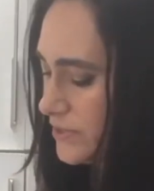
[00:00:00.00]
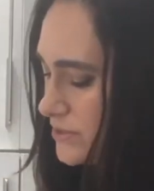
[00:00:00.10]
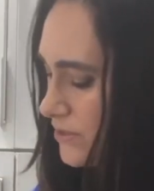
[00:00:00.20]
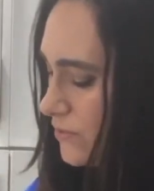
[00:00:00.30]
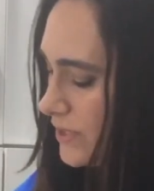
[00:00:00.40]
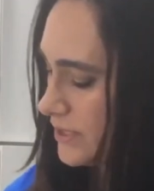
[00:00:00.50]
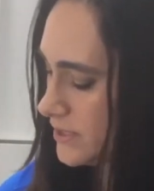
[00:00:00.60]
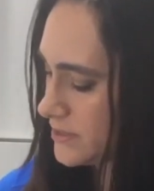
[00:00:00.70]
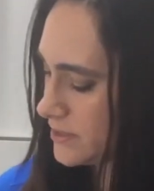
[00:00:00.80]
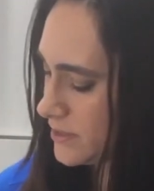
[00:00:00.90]

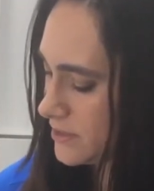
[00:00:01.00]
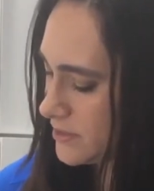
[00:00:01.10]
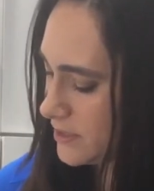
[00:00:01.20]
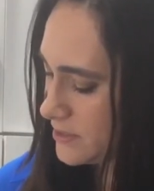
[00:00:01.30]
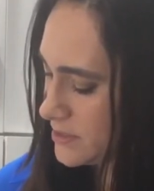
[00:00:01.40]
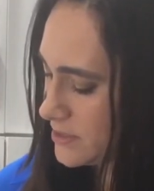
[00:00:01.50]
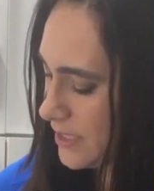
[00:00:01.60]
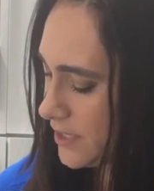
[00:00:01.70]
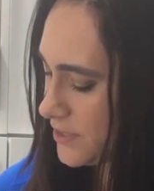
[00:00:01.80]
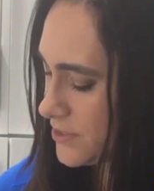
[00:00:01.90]
otherwise it tastes like
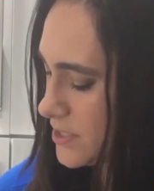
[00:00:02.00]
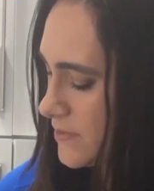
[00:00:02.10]
earthy.